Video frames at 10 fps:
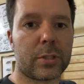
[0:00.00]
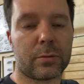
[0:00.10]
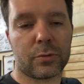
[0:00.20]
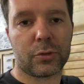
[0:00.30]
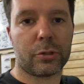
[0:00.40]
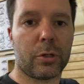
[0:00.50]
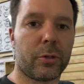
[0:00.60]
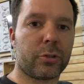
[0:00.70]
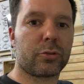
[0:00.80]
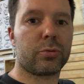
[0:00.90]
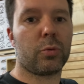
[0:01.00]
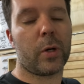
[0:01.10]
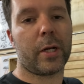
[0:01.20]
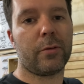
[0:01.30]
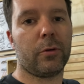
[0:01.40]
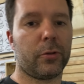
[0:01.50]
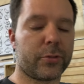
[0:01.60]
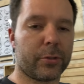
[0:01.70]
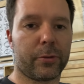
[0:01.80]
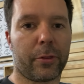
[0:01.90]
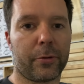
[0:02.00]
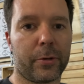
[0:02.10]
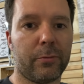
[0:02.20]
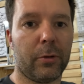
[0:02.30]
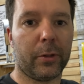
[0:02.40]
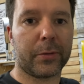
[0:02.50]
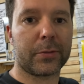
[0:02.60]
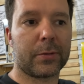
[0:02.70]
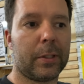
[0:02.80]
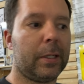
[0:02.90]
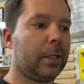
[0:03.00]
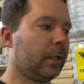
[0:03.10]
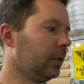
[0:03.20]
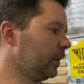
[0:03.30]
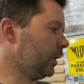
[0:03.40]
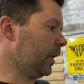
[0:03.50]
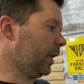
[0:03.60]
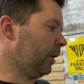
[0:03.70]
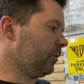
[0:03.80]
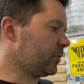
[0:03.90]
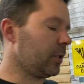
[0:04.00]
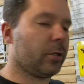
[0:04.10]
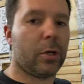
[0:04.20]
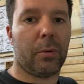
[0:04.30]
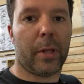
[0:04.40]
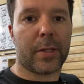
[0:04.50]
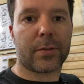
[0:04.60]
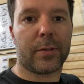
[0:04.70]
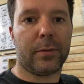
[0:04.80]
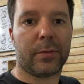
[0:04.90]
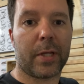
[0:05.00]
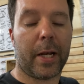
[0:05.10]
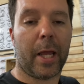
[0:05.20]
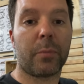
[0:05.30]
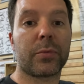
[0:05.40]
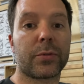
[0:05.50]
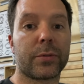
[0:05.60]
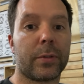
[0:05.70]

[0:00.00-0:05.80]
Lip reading: 0 to 20 volts, 0 to 30 volts, and I would say no less than 10 amps.